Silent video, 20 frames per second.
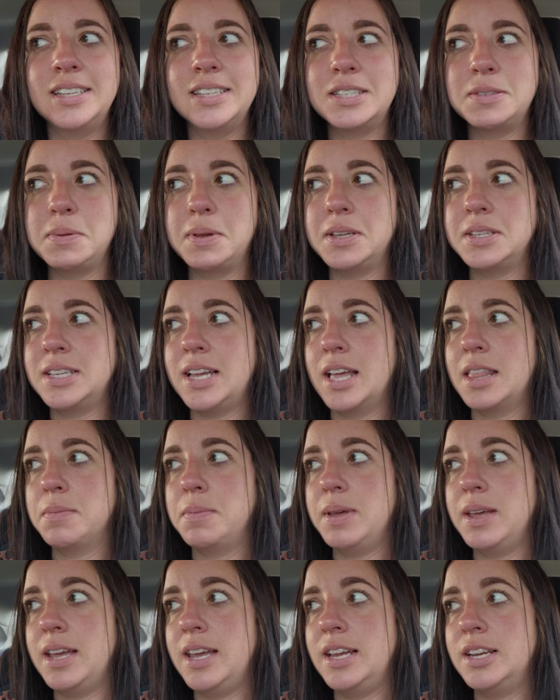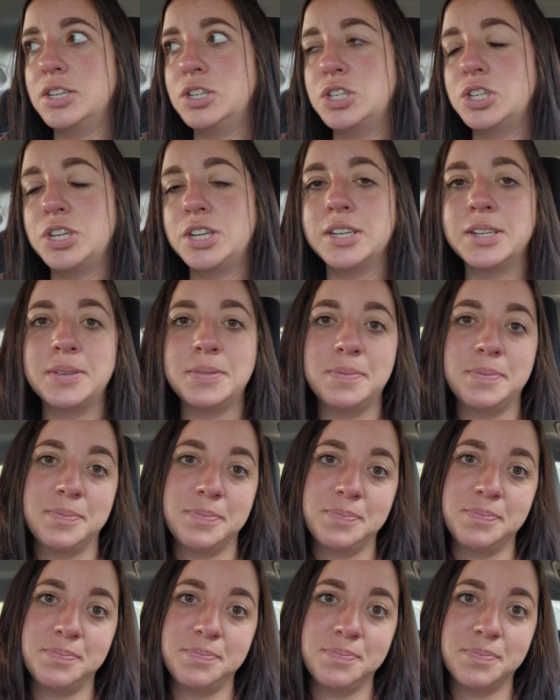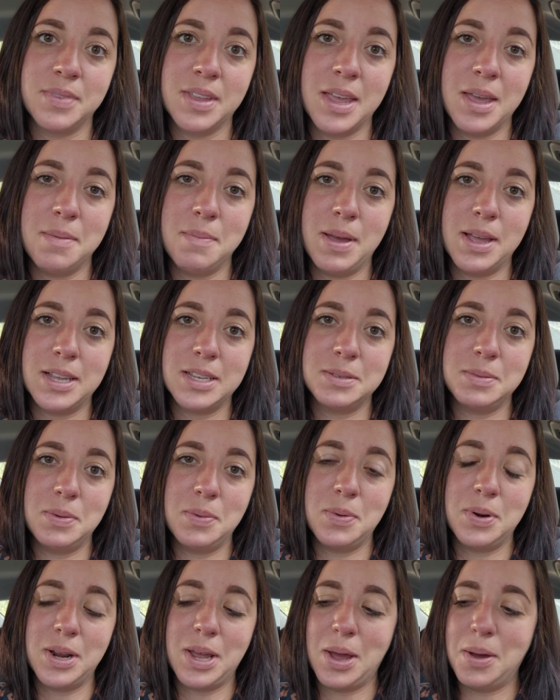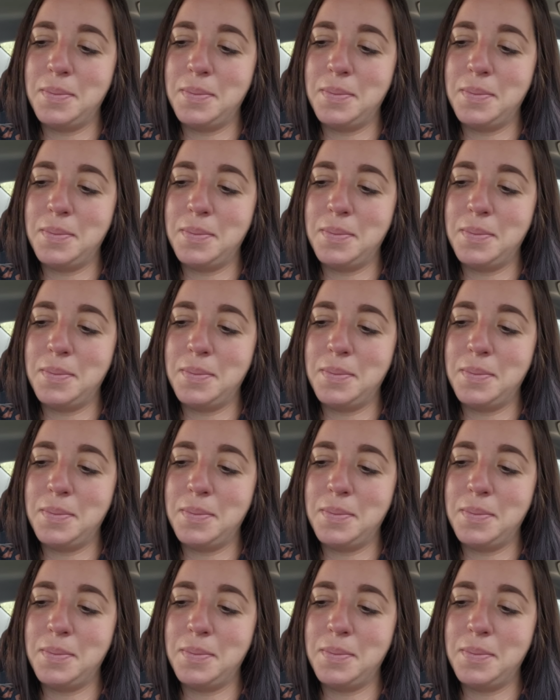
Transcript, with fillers: smells like the beach, makes me want to